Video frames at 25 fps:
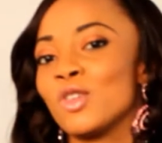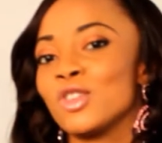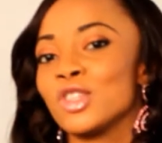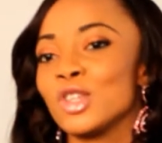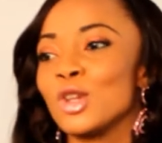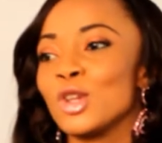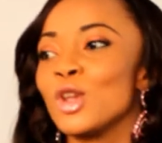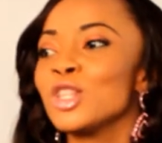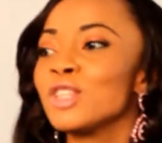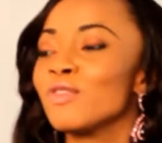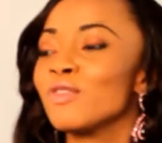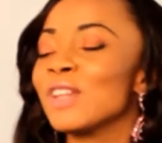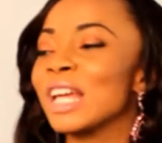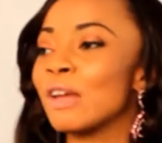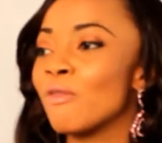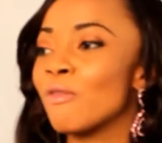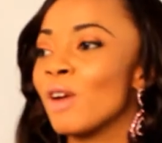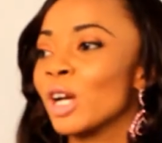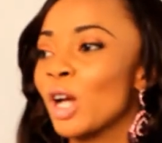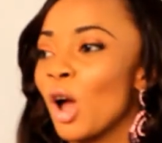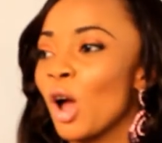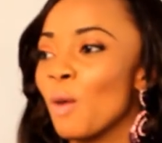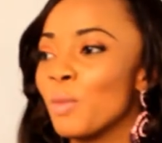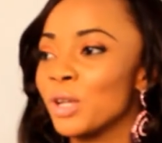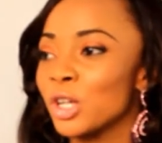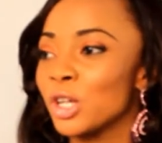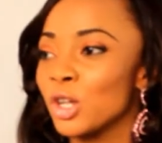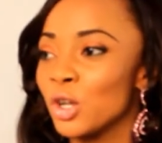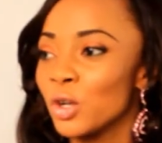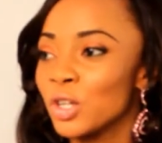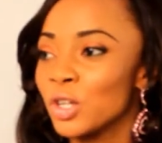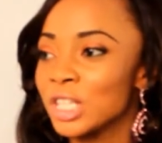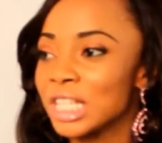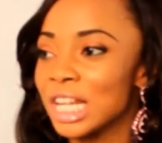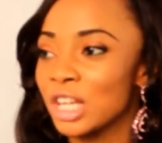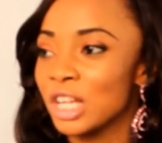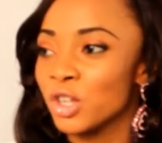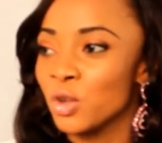So lots of the red carpet
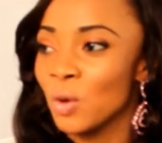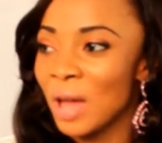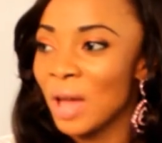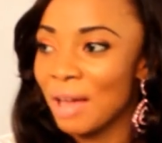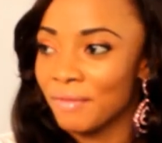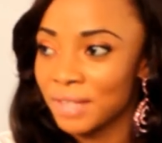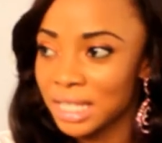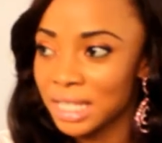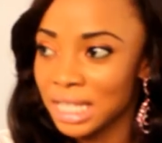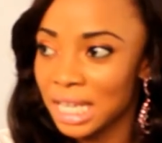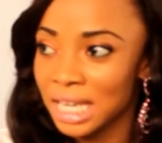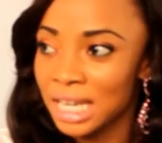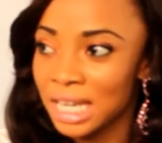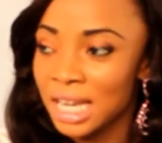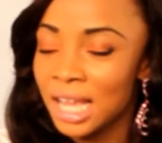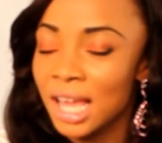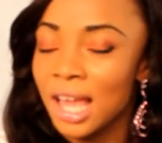looks that you have seen.